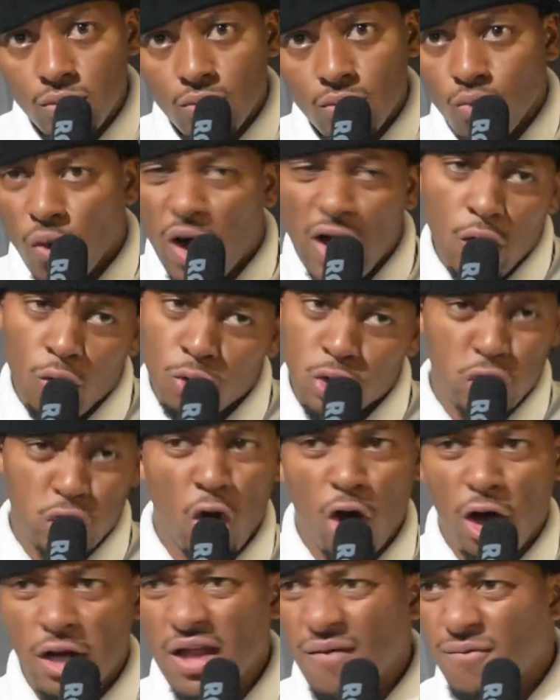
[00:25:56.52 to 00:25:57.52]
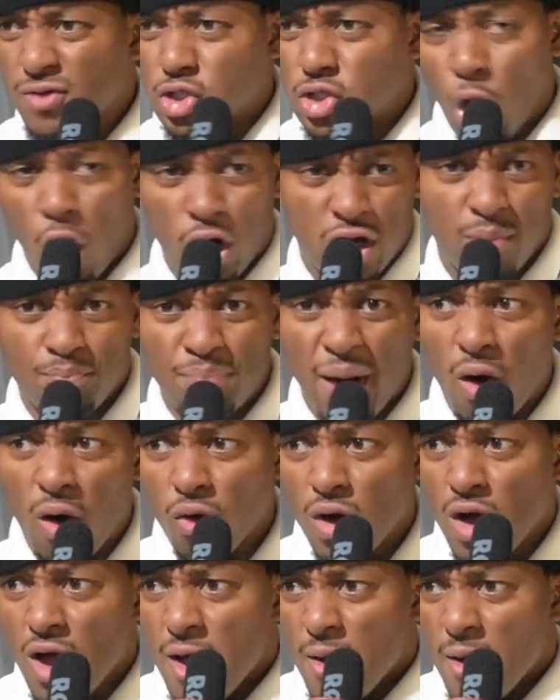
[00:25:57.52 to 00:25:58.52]
Why don't y'all never talk
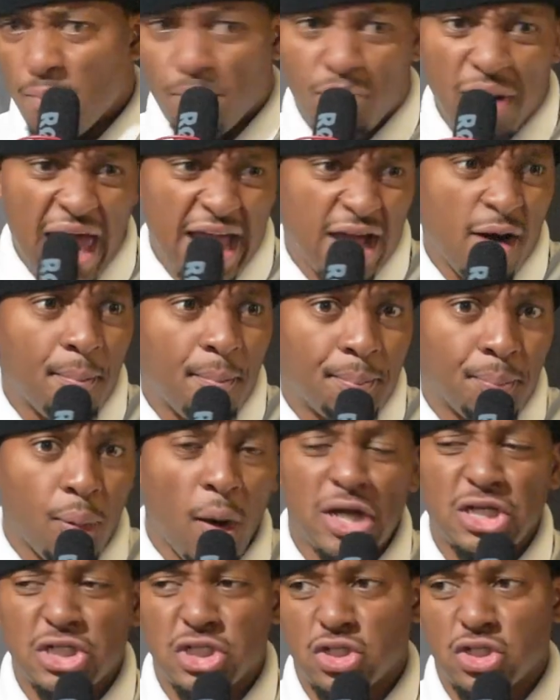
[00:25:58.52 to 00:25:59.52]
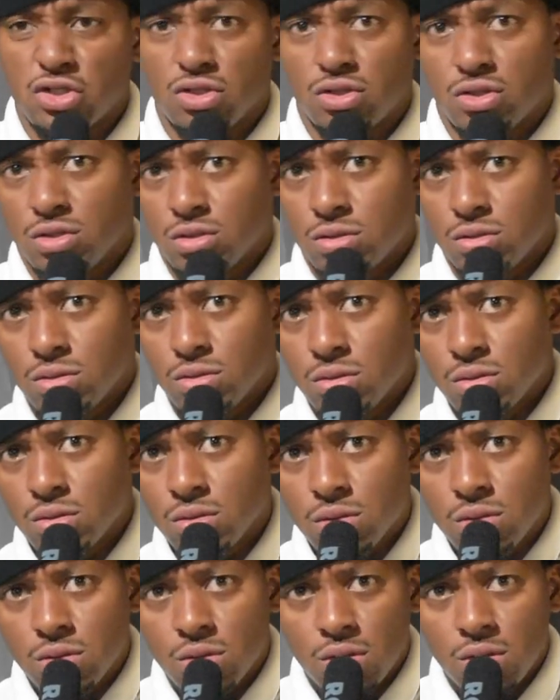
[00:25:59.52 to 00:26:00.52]
about black oppression?
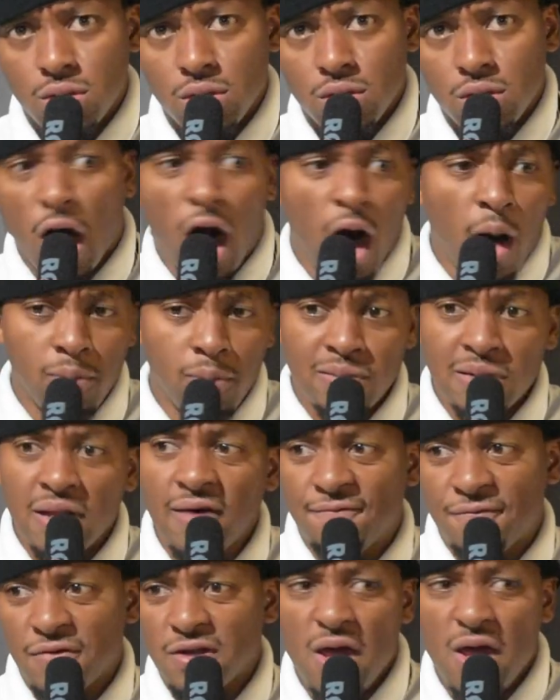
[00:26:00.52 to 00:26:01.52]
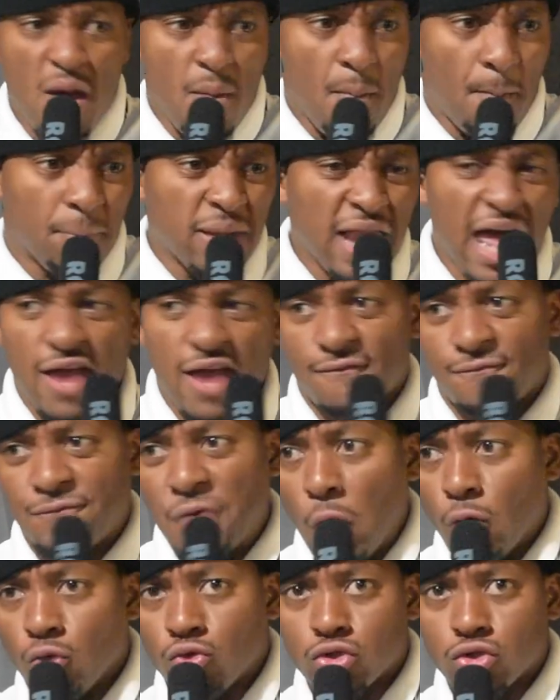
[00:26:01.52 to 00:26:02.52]
Uplifting black
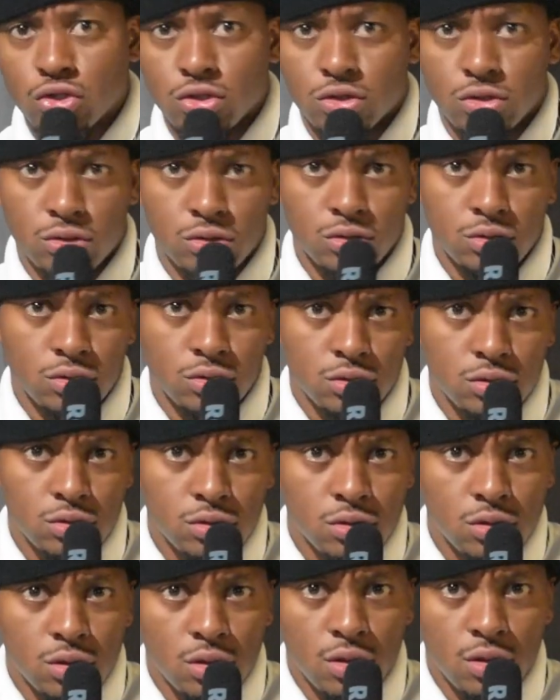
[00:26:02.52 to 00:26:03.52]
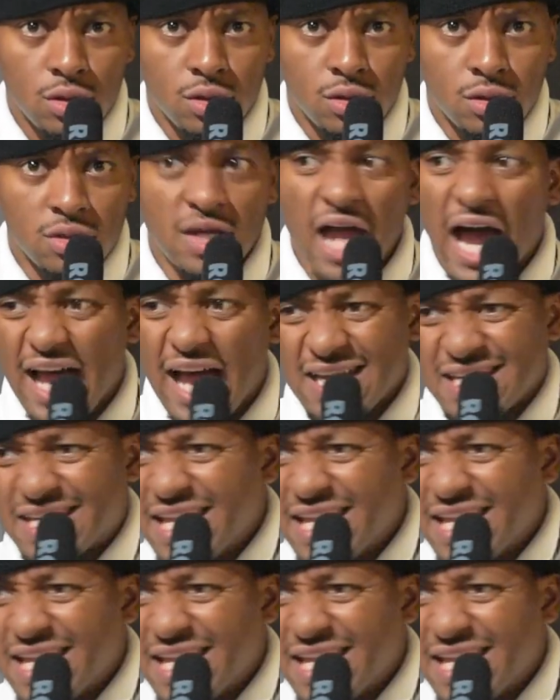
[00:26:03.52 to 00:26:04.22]
folks. Not